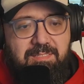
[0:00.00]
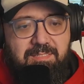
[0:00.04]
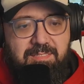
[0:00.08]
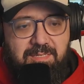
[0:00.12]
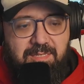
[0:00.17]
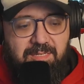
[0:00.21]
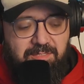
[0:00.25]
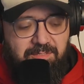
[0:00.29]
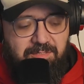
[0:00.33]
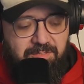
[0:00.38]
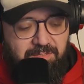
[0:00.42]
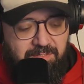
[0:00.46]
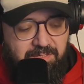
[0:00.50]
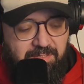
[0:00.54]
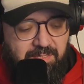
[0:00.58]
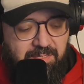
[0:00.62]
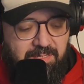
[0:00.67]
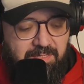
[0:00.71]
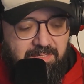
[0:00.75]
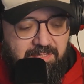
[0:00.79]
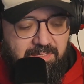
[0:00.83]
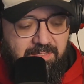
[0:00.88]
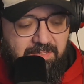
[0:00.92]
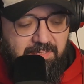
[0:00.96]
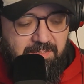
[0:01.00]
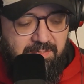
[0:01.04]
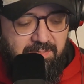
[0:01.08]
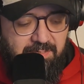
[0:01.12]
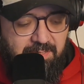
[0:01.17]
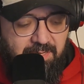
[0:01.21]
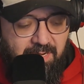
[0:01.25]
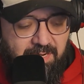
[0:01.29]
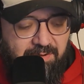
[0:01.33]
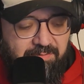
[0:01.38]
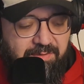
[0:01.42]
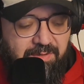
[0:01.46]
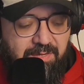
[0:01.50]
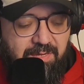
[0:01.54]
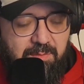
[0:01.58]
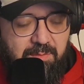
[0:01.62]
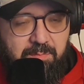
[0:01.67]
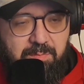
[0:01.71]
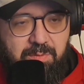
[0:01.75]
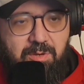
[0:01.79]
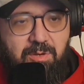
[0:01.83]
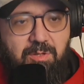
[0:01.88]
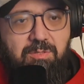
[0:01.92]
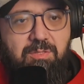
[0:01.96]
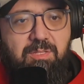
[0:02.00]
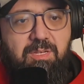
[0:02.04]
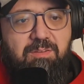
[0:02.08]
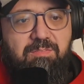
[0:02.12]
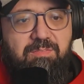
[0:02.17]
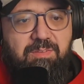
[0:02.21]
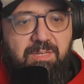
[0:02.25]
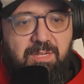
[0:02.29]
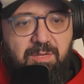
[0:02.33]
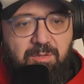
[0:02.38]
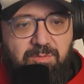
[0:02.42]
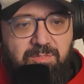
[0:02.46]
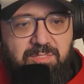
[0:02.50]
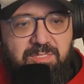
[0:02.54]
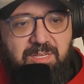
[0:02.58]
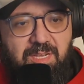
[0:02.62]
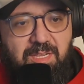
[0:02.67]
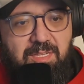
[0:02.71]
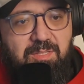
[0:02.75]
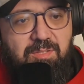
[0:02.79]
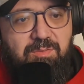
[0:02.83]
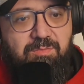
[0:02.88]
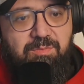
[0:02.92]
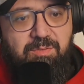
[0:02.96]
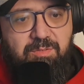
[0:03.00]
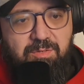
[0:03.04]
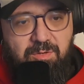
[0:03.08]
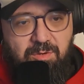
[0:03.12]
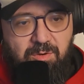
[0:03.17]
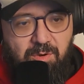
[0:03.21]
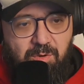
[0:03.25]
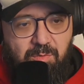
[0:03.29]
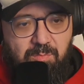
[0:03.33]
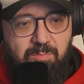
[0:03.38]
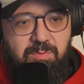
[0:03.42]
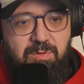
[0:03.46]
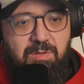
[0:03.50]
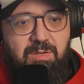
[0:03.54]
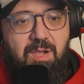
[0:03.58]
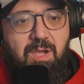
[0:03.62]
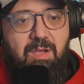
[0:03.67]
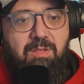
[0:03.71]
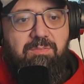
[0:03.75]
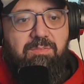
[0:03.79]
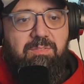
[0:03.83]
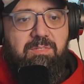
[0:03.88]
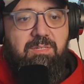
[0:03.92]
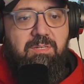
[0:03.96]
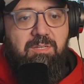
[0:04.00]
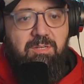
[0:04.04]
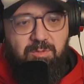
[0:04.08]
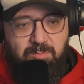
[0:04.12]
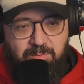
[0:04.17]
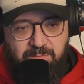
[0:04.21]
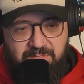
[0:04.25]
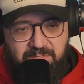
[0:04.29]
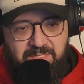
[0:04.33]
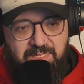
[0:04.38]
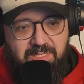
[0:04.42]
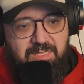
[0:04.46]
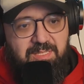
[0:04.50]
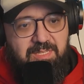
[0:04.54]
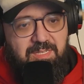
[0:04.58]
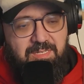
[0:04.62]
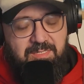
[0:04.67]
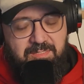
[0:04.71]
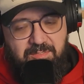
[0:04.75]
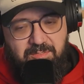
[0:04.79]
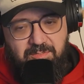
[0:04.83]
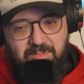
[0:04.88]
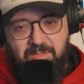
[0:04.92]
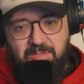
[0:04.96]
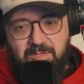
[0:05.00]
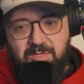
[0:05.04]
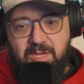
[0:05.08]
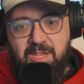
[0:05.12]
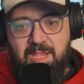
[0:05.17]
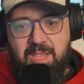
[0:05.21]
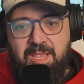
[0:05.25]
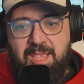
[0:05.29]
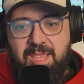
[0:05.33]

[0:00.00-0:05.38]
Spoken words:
discussion regarding living abroad, living outside of your home country, home city, and so on.